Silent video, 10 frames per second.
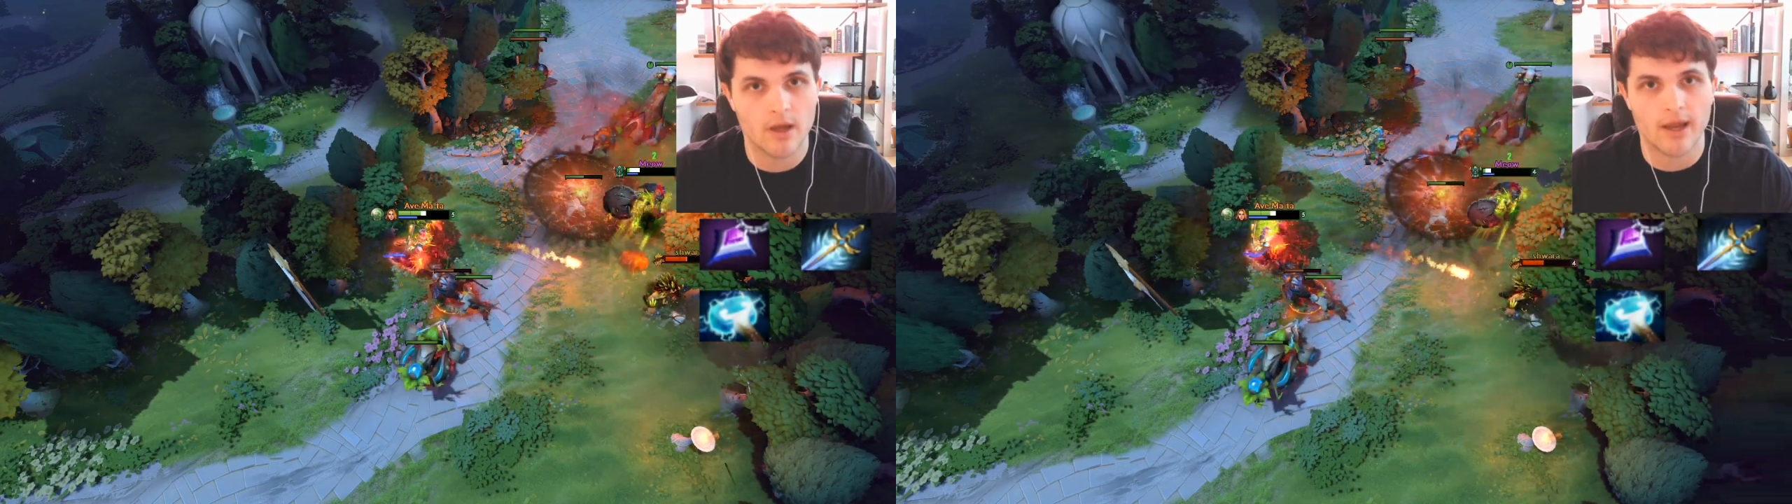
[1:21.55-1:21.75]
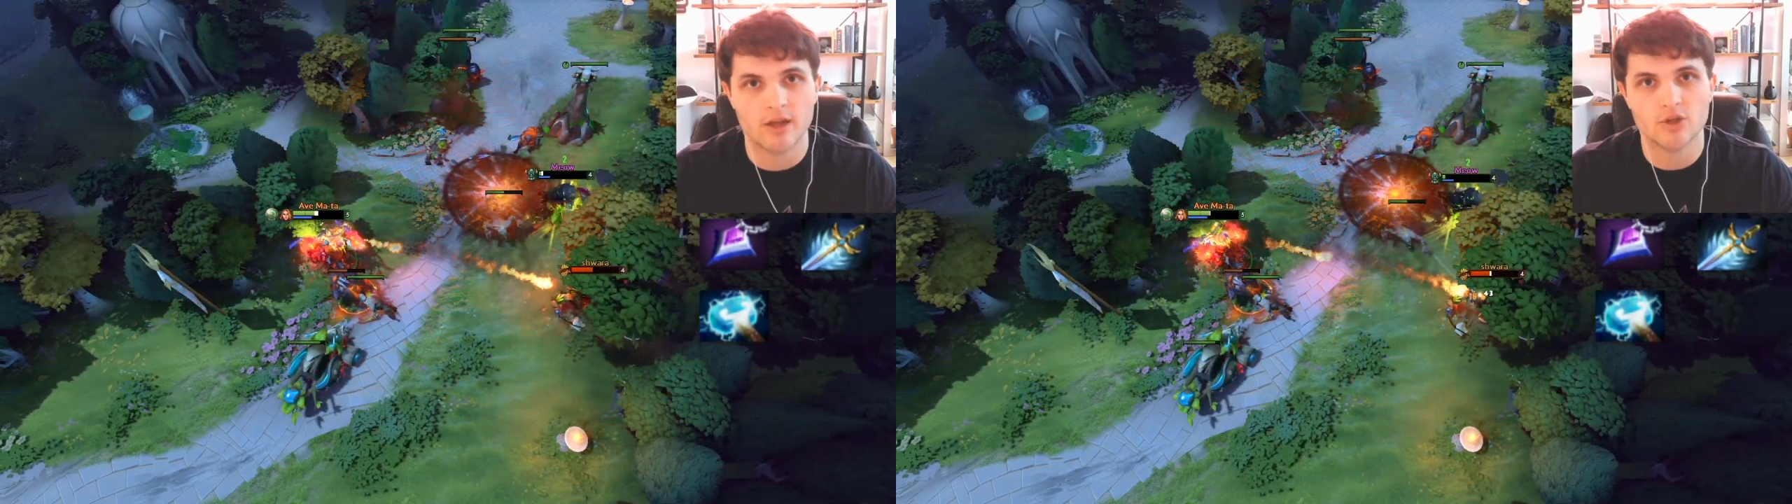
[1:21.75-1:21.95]

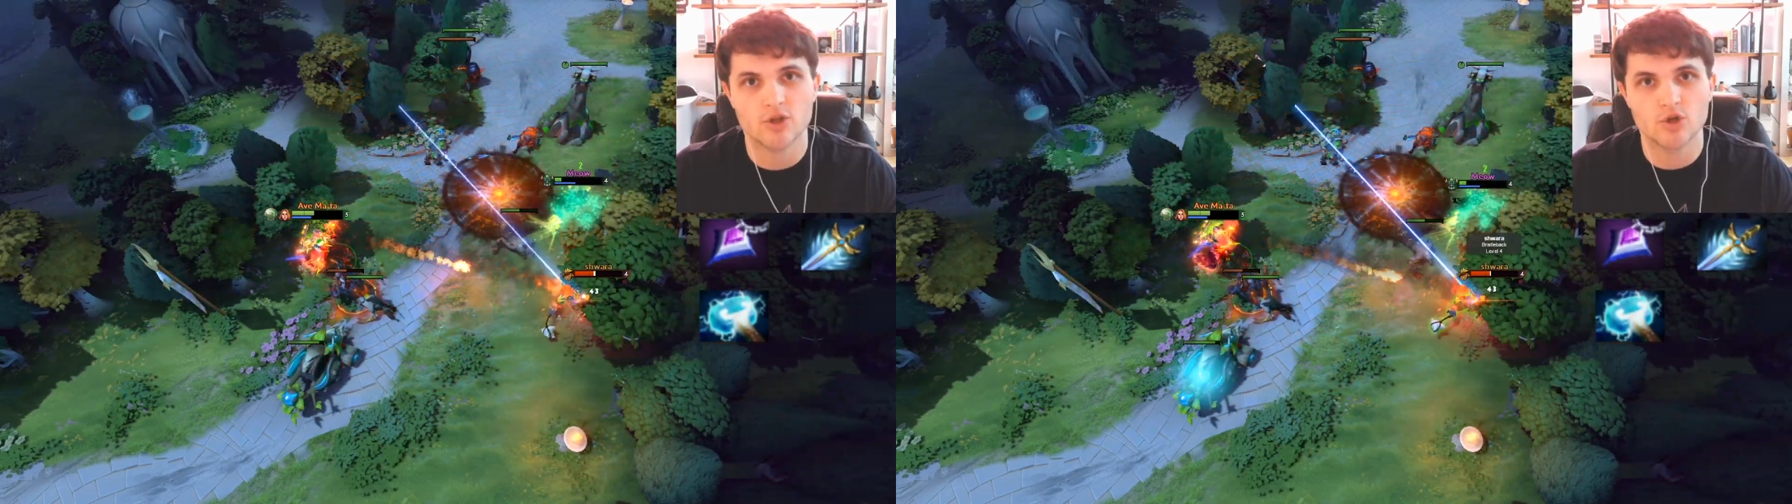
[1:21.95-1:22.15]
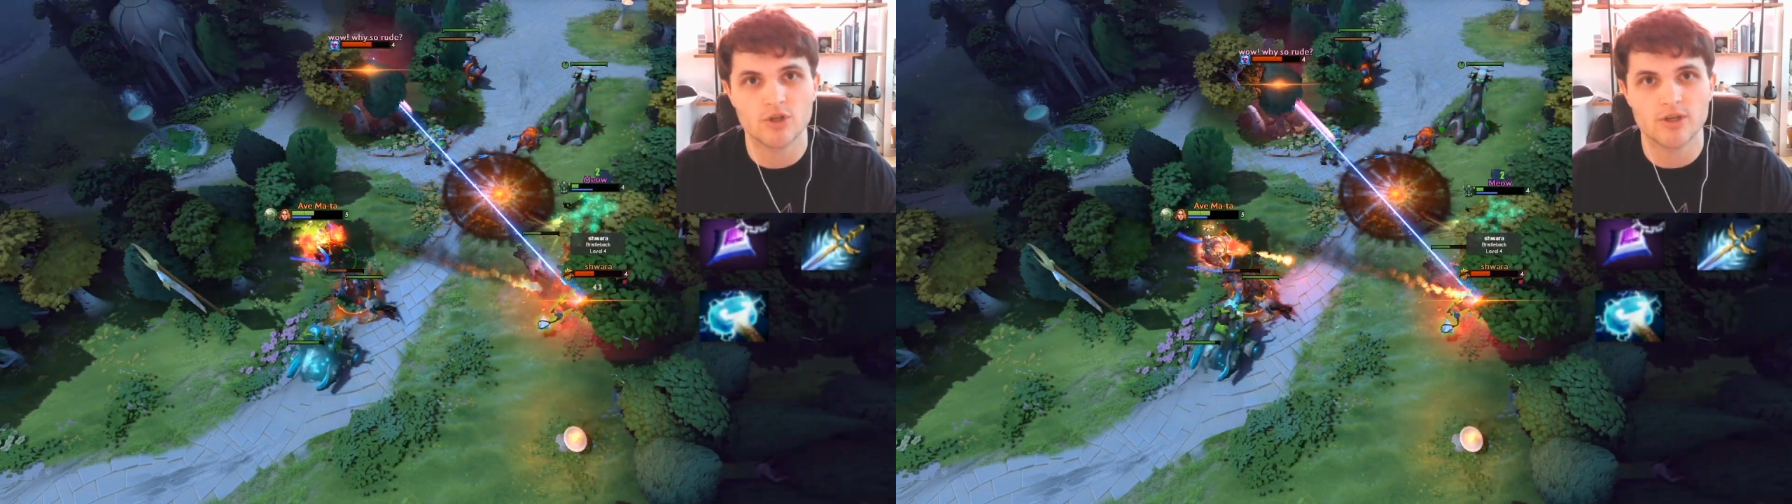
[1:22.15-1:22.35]
And
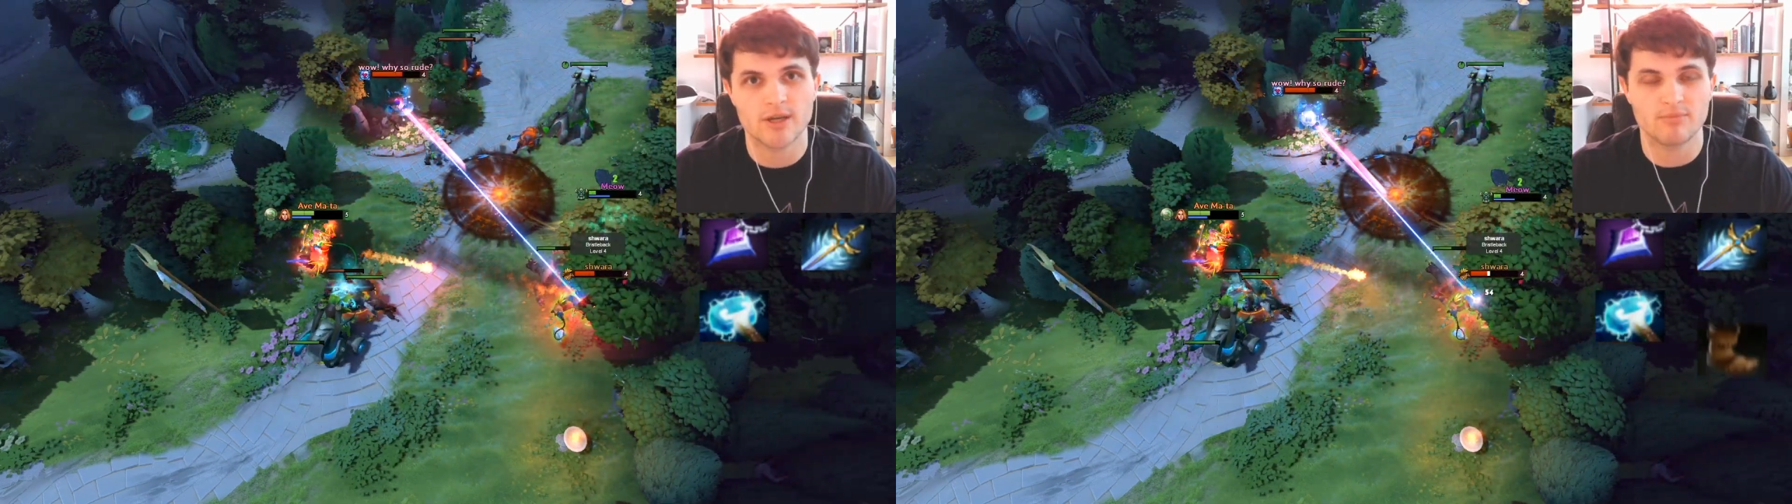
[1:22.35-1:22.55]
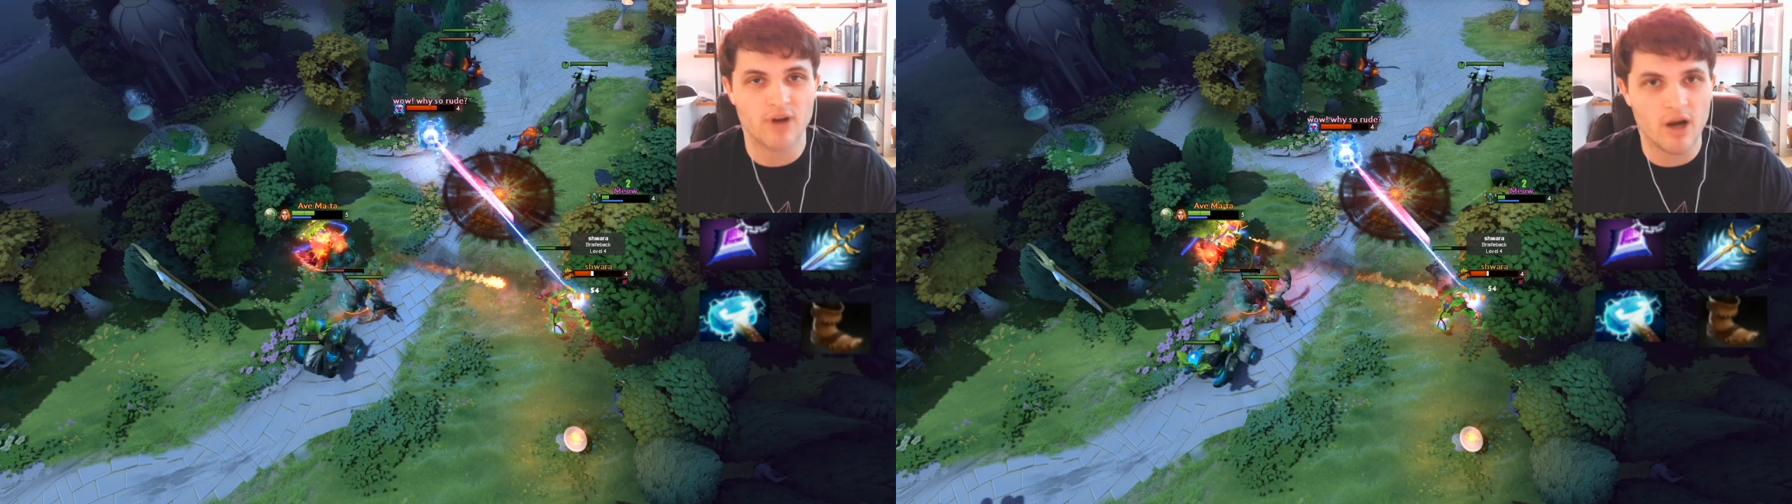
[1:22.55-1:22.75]
it's
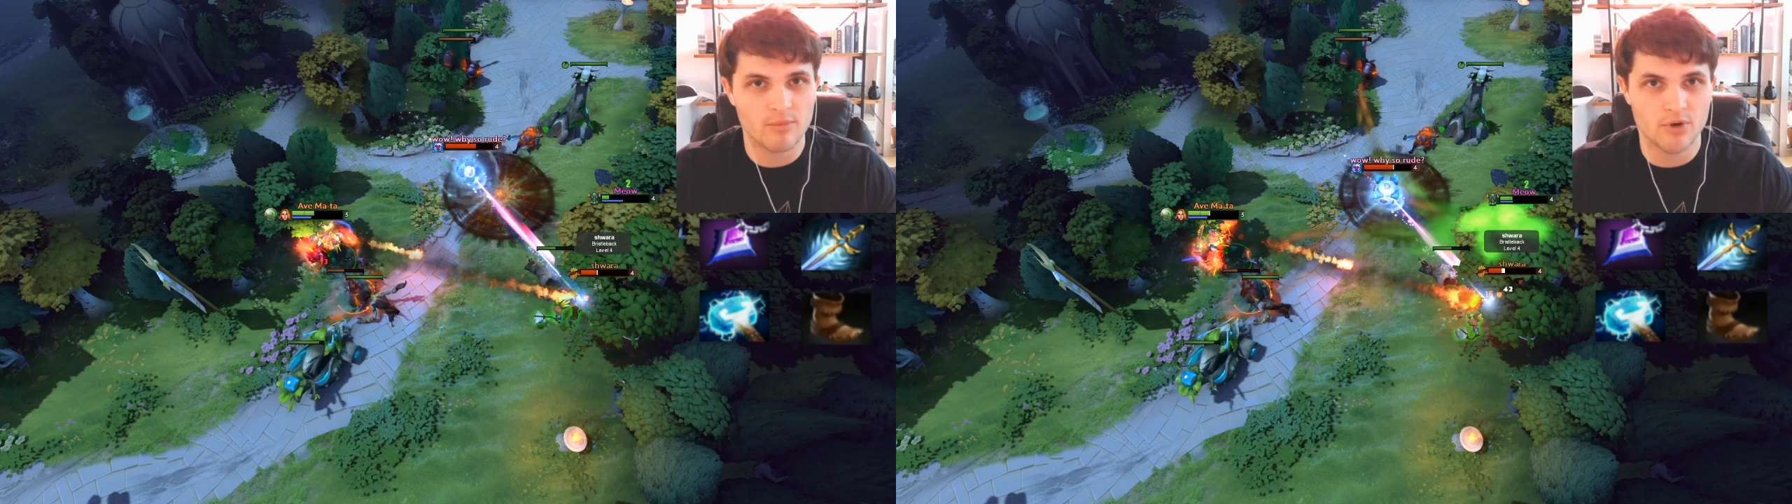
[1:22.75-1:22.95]
usually Brown